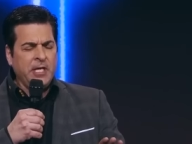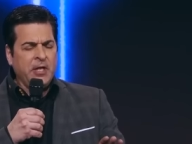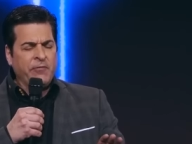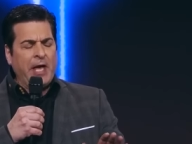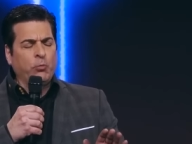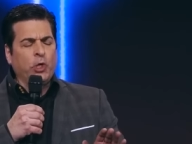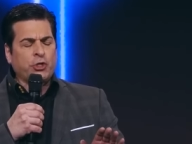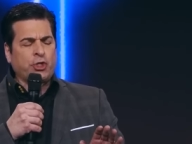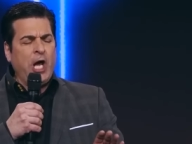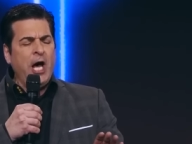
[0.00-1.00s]
that will
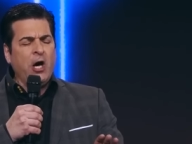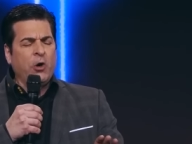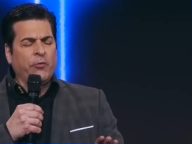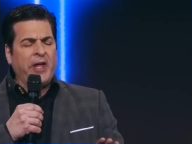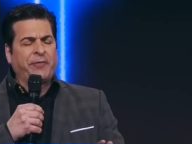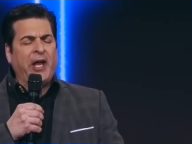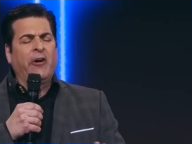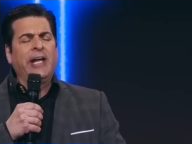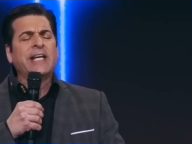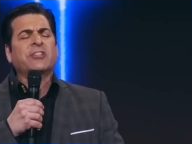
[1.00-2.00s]
show that
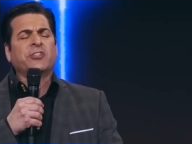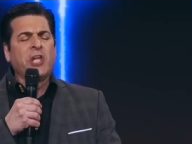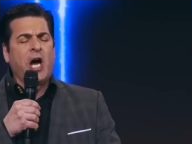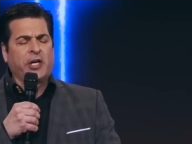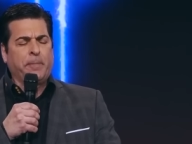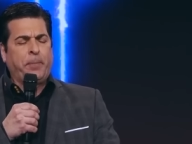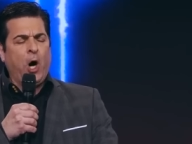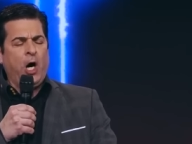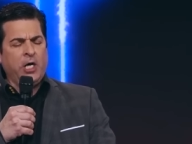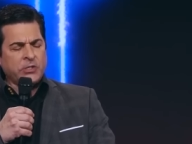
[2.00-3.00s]
there is not a
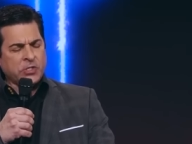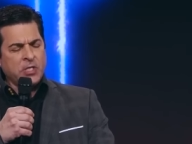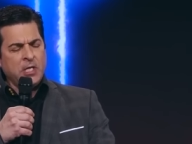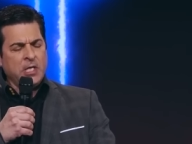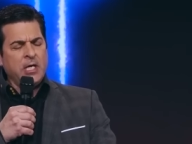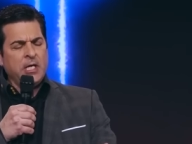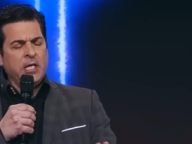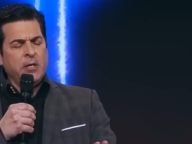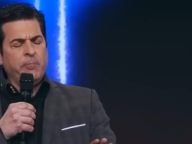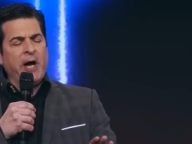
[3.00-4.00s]
pause,
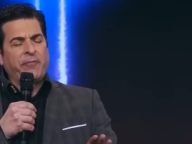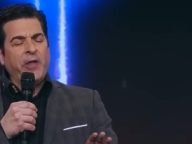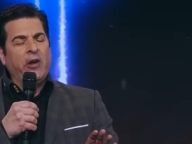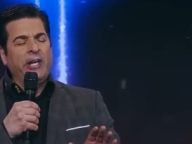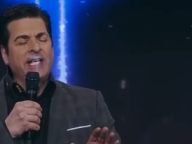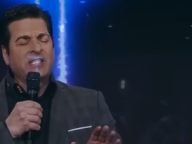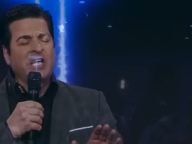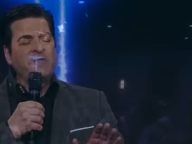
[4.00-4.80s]
but there is, in